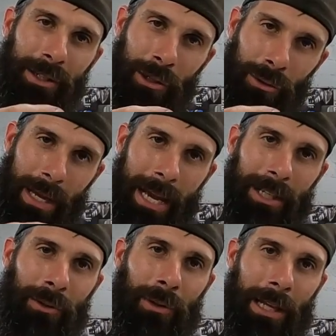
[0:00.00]
I do
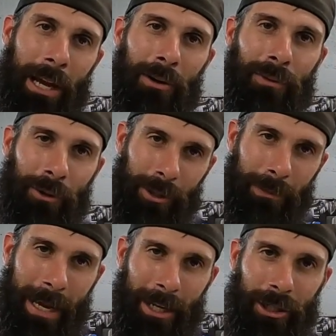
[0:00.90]
that to allow for
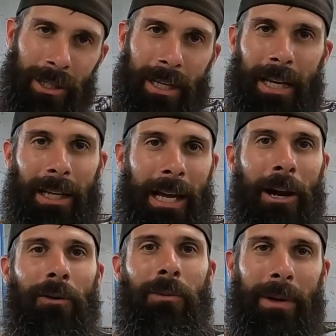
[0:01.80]
expansion and
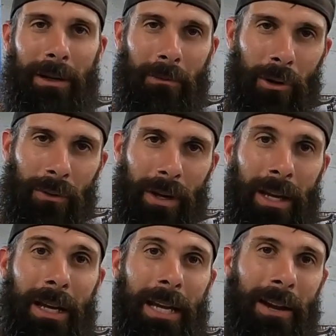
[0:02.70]
allow for me to move
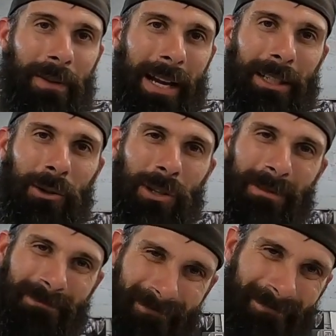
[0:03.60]
it. If I do
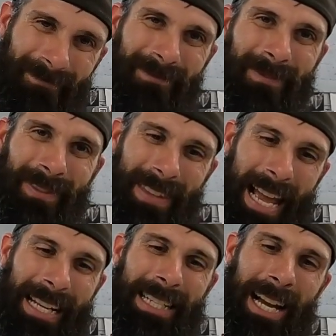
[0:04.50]
it
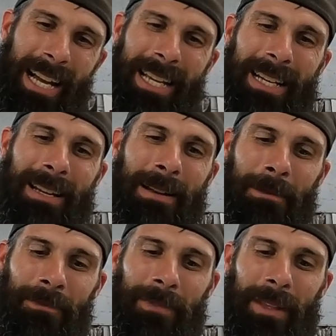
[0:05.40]
that tight
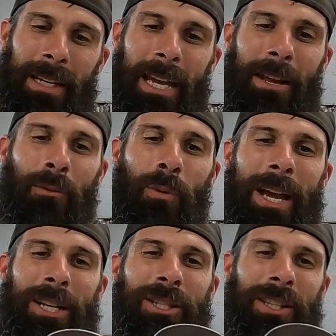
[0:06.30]
and
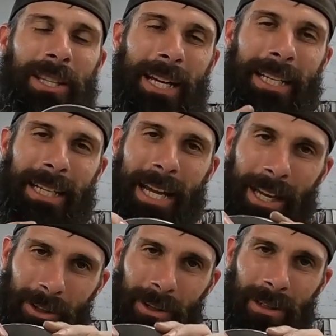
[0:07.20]
wedge the thing
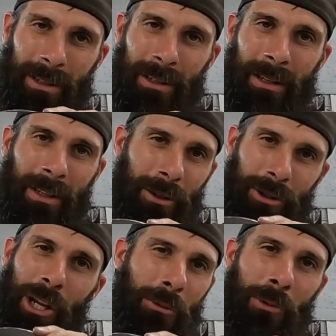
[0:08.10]
together,
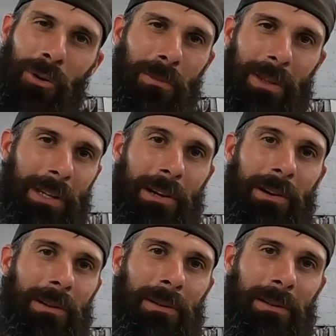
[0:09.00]
there's no movement
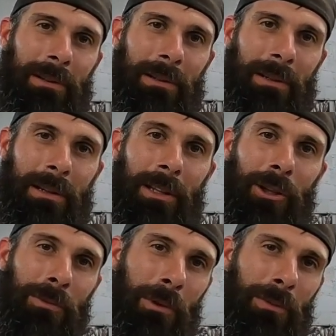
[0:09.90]
there.
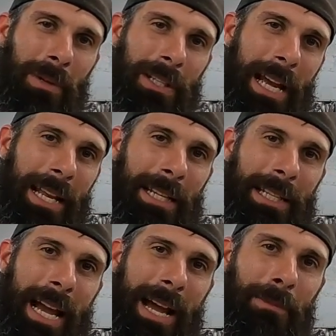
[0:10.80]
There's movement side to
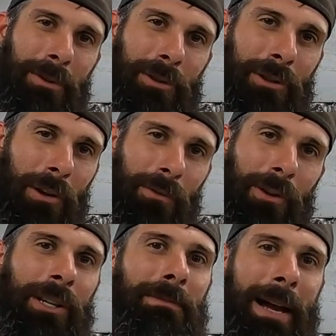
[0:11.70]
side, but there's no
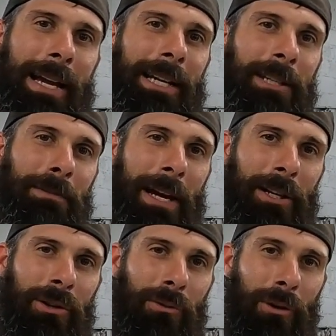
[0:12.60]
front to back
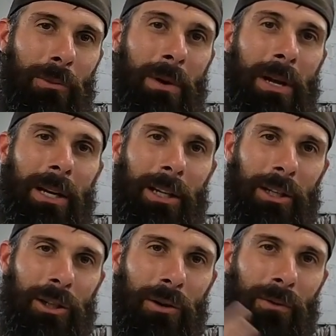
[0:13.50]
expansion room,
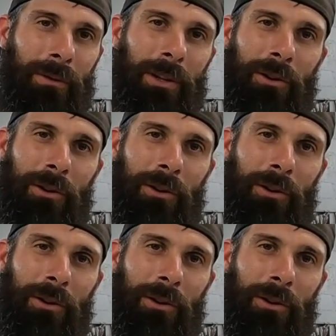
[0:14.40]
because you